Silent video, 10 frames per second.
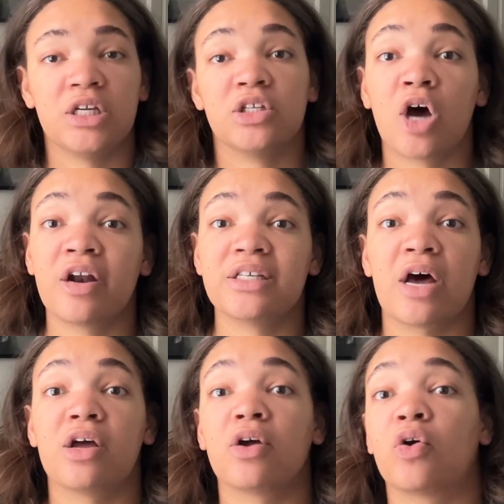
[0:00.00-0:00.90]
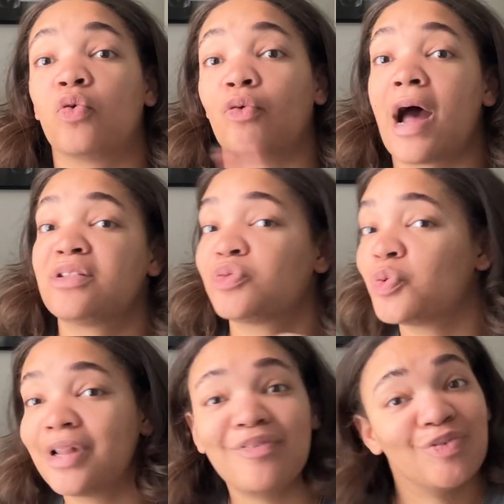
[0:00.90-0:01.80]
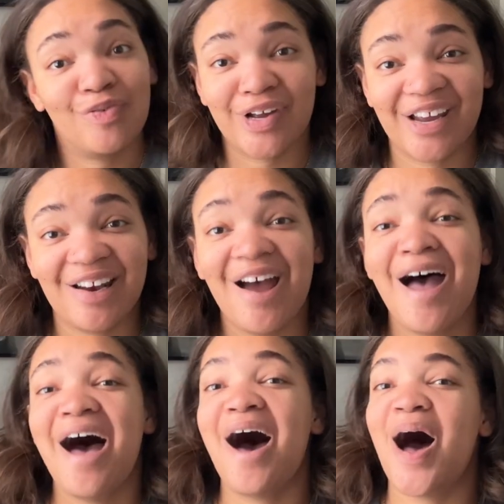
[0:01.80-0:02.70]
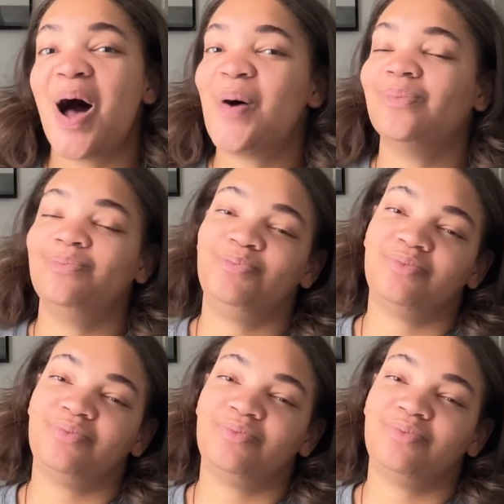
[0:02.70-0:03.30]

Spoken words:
taught us how to grad school level read. And